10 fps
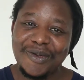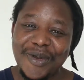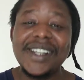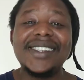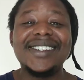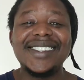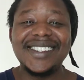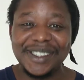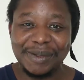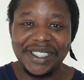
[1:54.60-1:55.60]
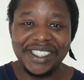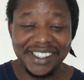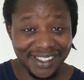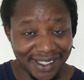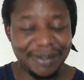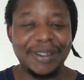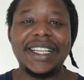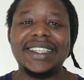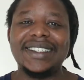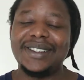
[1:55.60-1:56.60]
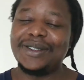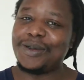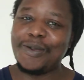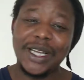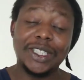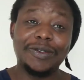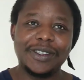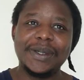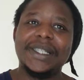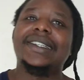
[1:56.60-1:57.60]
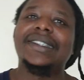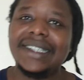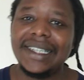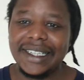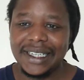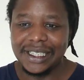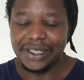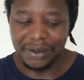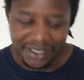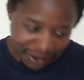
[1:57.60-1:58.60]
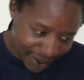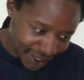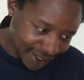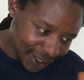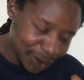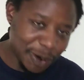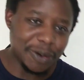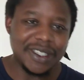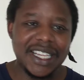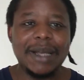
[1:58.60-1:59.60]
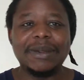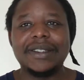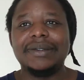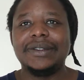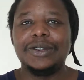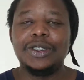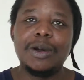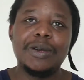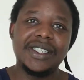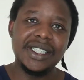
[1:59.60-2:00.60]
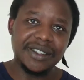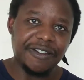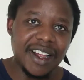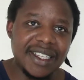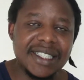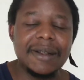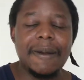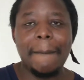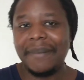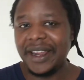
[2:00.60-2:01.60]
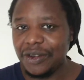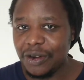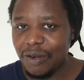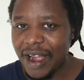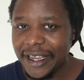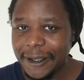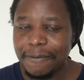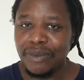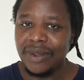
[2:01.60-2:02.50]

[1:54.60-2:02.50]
when the Swedish defend. So watch out for Sweden. So let's look at tomorrow's games. Tomorrow sees France play Uruguay